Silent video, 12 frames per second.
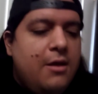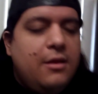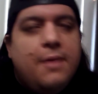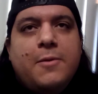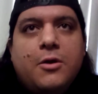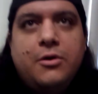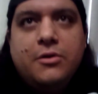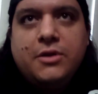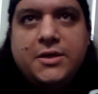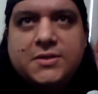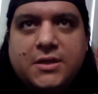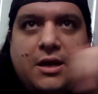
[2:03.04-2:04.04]
Let me know your
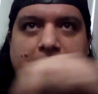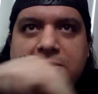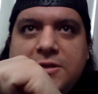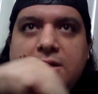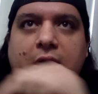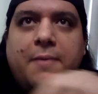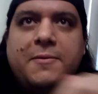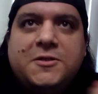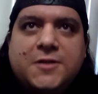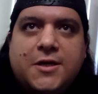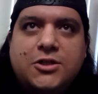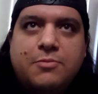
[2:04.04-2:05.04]
thoughts in the comments in the comments
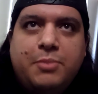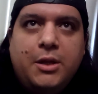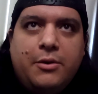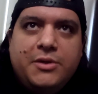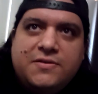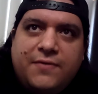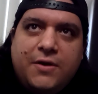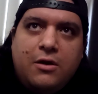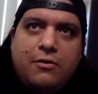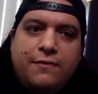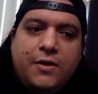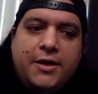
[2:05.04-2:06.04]
section below in this
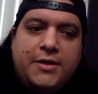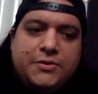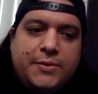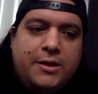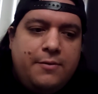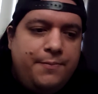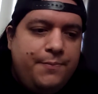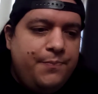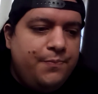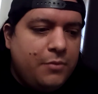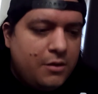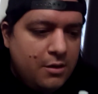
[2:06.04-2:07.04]
video if you like as well
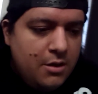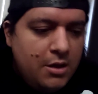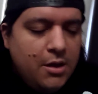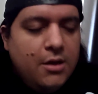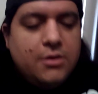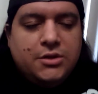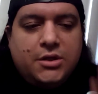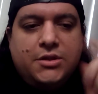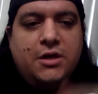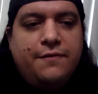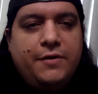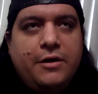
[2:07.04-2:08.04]

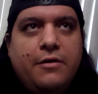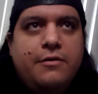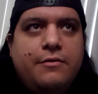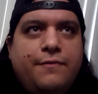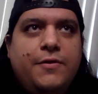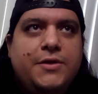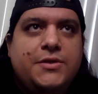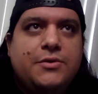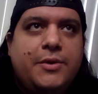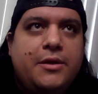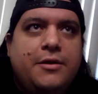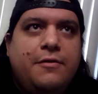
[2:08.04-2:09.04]
ta-ta for now oh, for this
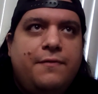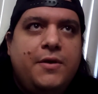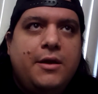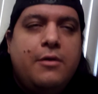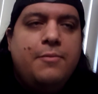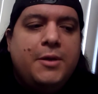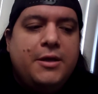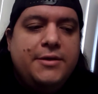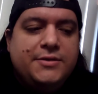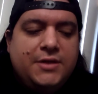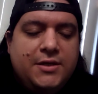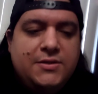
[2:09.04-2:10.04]
quick little video
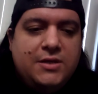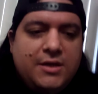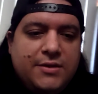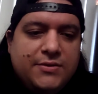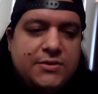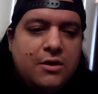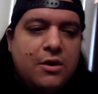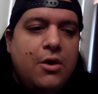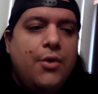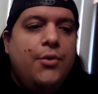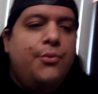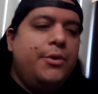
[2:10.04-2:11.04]
because this is
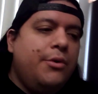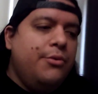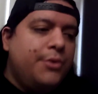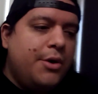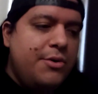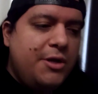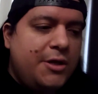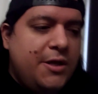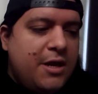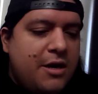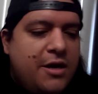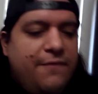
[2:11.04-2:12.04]
Ruroni
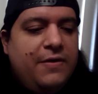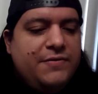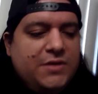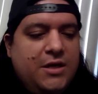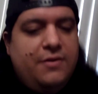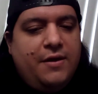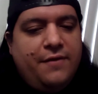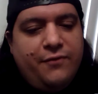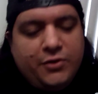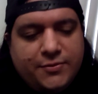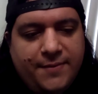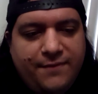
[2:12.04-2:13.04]
K95 saying thank you for
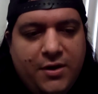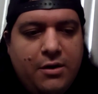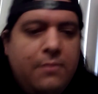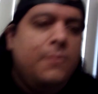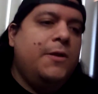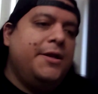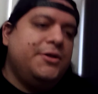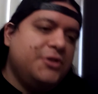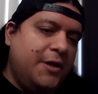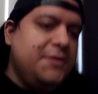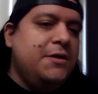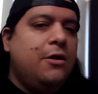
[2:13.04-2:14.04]
watching my video. I'm glad you
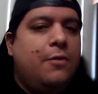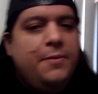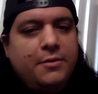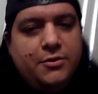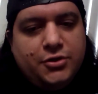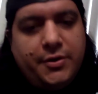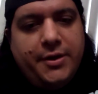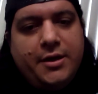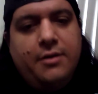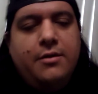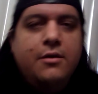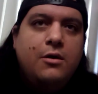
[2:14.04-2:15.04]
liked it. Hope you enjoyed it.
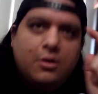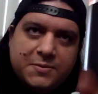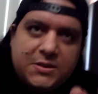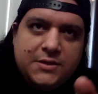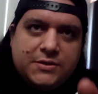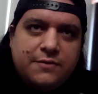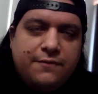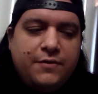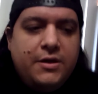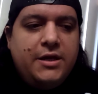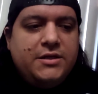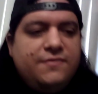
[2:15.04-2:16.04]
Hope to see you soon for
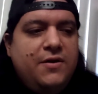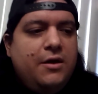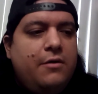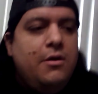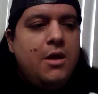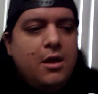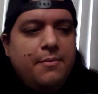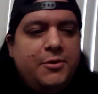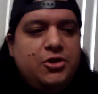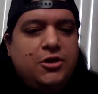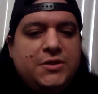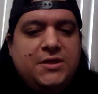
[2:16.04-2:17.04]
the next video. Be
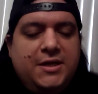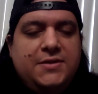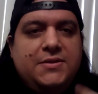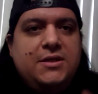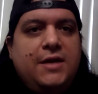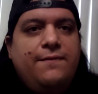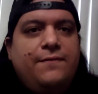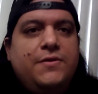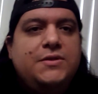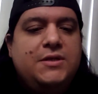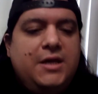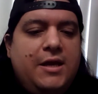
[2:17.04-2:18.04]
sure to stay safe and
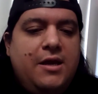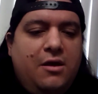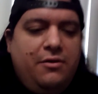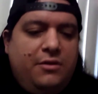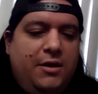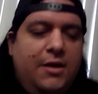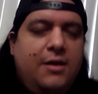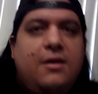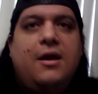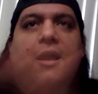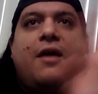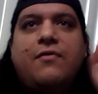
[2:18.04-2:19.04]
stay healthy and
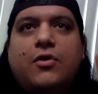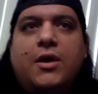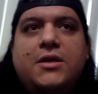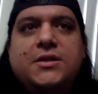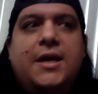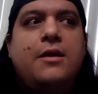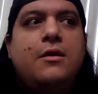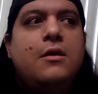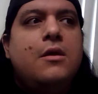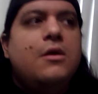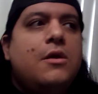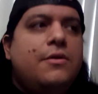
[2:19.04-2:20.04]
have a great day.
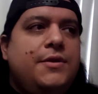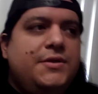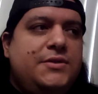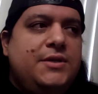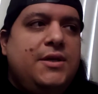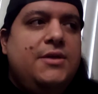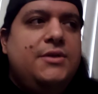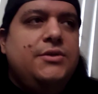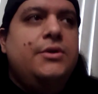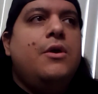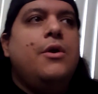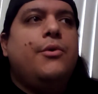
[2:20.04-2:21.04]
This
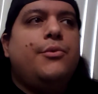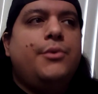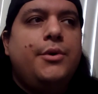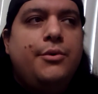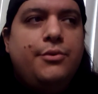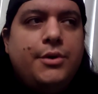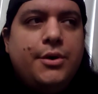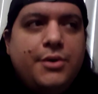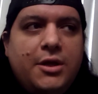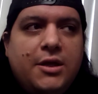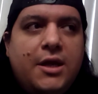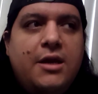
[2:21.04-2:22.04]
is
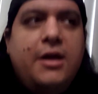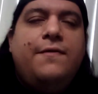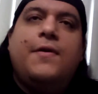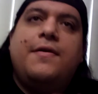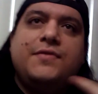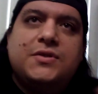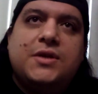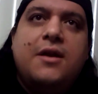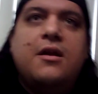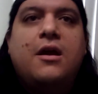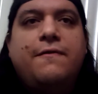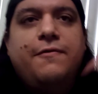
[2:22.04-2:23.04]
Ruroni K95
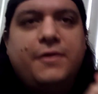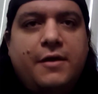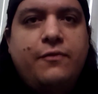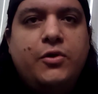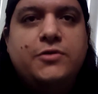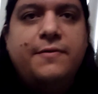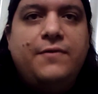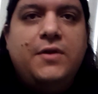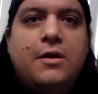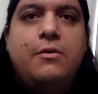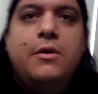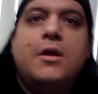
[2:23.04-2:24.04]
signing off and thank you for watching my
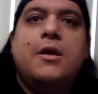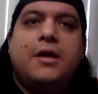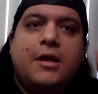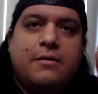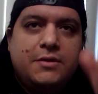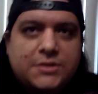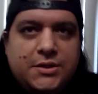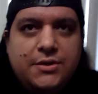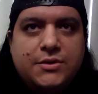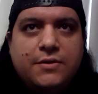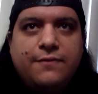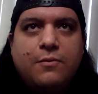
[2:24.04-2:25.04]
video. And I'll see you
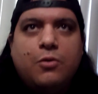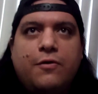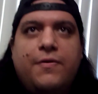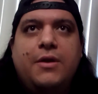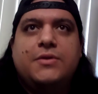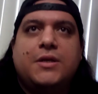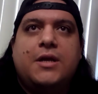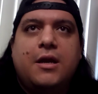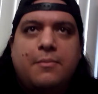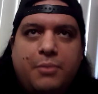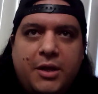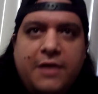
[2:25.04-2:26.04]
soon for more videos I got
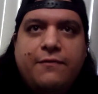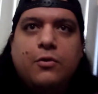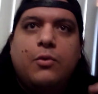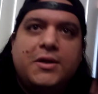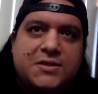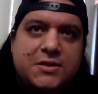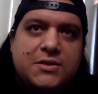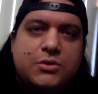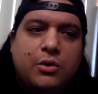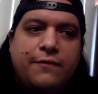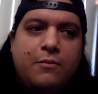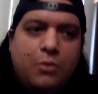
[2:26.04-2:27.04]
them planned for what's in
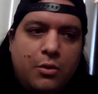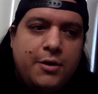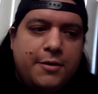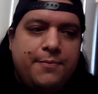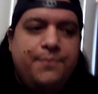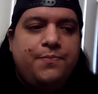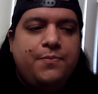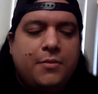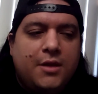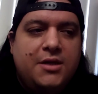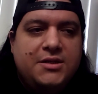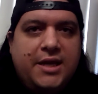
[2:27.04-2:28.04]
store for more.
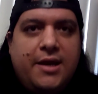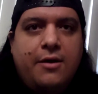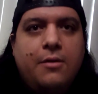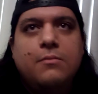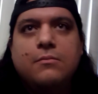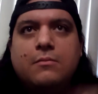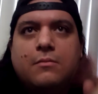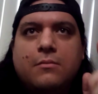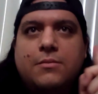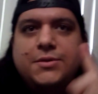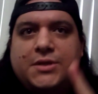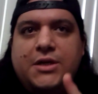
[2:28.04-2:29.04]
Take care.
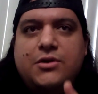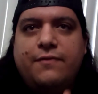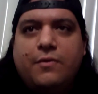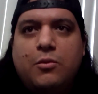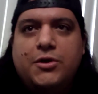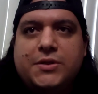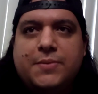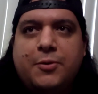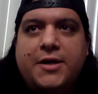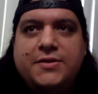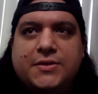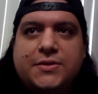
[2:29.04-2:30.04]
Stay tuned for more
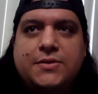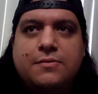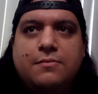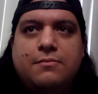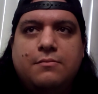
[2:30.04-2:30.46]
surprises.